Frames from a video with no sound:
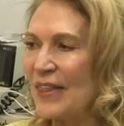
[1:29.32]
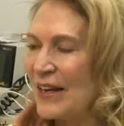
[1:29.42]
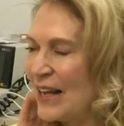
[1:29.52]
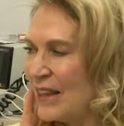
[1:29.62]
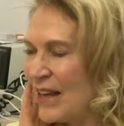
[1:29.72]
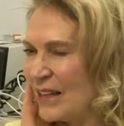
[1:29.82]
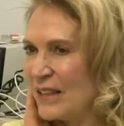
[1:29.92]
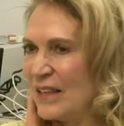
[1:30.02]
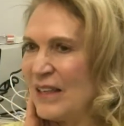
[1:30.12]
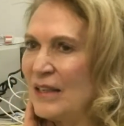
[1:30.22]
And then I thought,
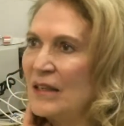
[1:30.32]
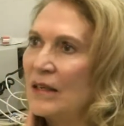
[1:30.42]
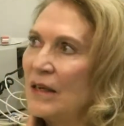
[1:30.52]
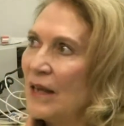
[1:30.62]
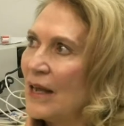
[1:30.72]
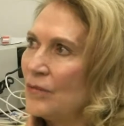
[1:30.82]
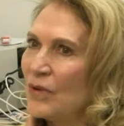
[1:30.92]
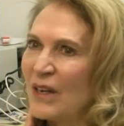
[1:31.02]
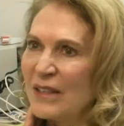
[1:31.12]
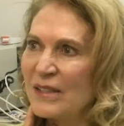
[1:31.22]
and
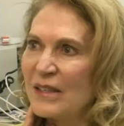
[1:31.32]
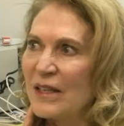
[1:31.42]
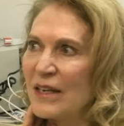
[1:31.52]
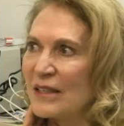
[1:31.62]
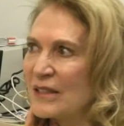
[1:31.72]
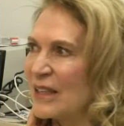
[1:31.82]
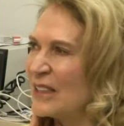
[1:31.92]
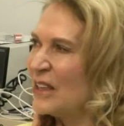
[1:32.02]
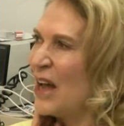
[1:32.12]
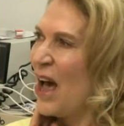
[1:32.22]
what is this? I
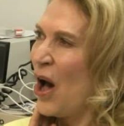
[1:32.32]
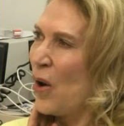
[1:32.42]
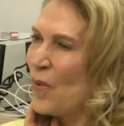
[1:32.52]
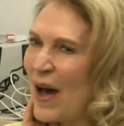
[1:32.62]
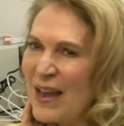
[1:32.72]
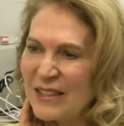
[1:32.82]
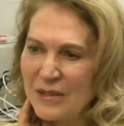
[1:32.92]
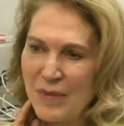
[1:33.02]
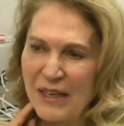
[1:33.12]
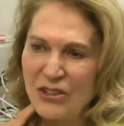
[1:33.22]
said, why
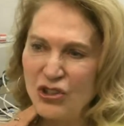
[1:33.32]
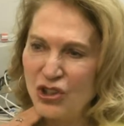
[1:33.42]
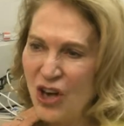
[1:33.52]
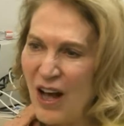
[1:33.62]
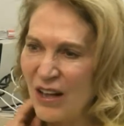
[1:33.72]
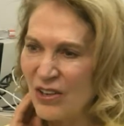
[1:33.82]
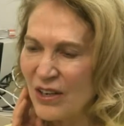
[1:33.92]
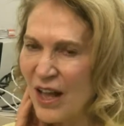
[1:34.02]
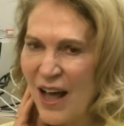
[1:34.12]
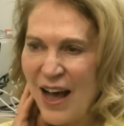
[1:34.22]
is my jaw
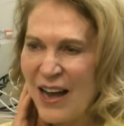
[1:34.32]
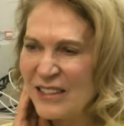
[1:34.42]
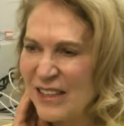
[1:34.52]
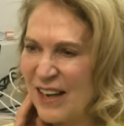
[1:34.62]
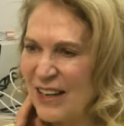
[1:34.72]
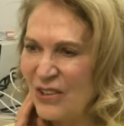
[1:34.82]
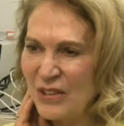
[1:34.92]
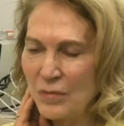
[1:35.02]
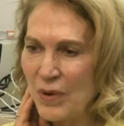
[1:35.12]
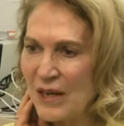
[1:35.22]
hurt? I said, I
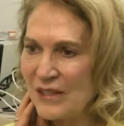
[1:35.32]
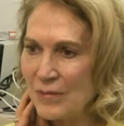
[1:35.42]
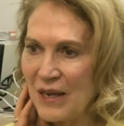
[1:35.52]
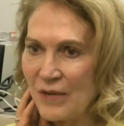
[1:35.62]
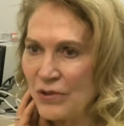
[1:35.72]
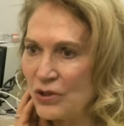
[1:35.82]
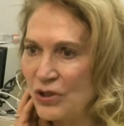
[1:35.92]
couldn't possibly have a